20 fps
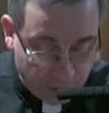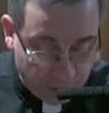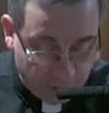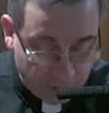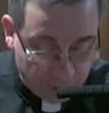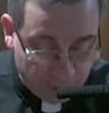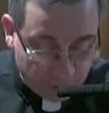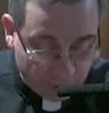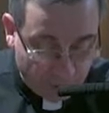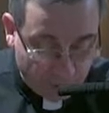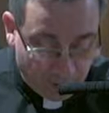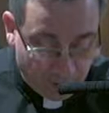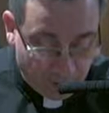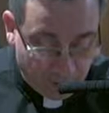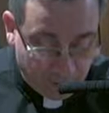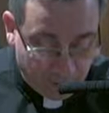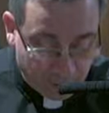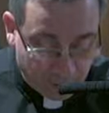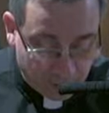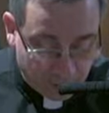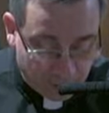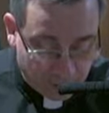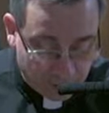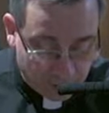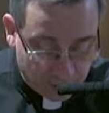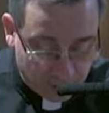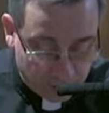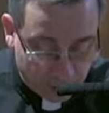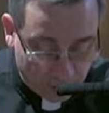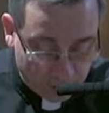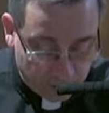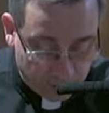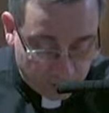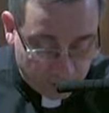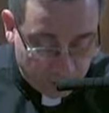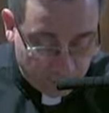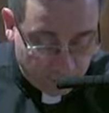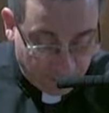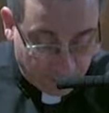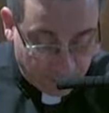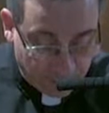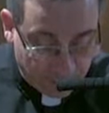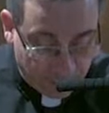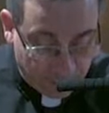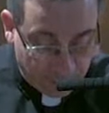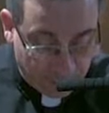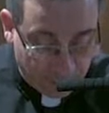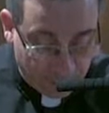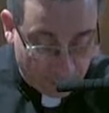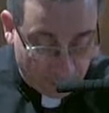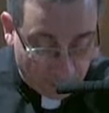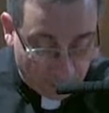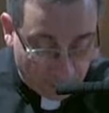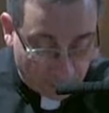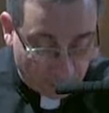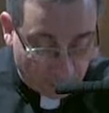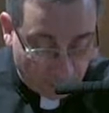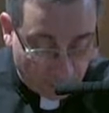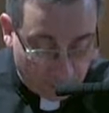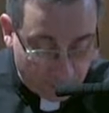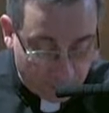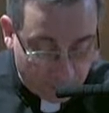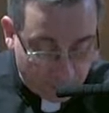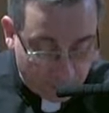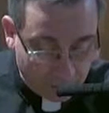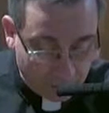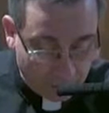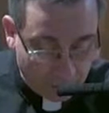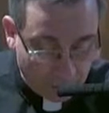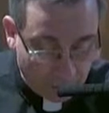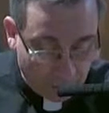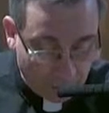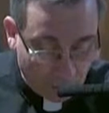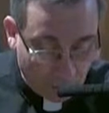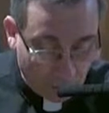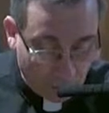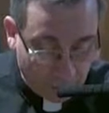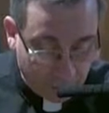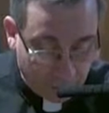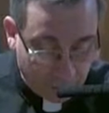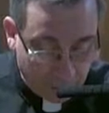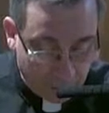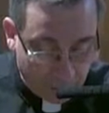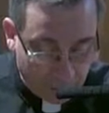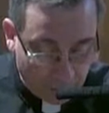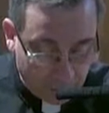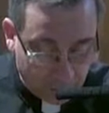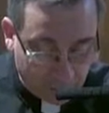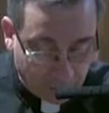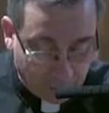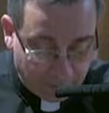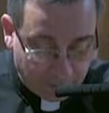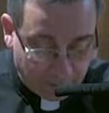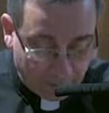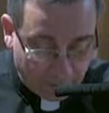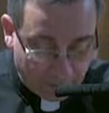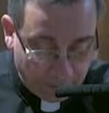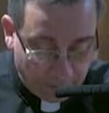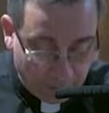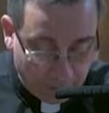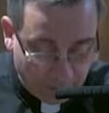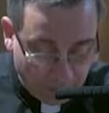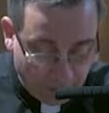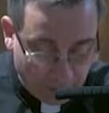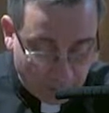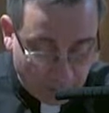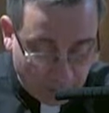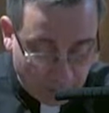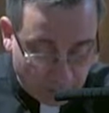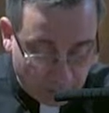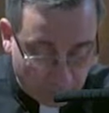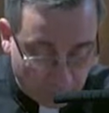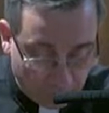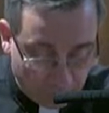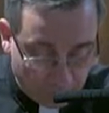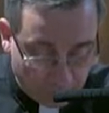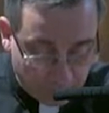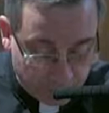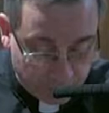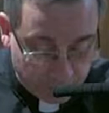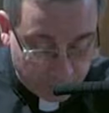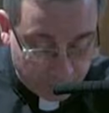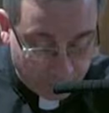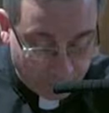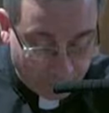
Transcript: describe how Jesus was affixed to the cross or what he looked like when he hung on the cross.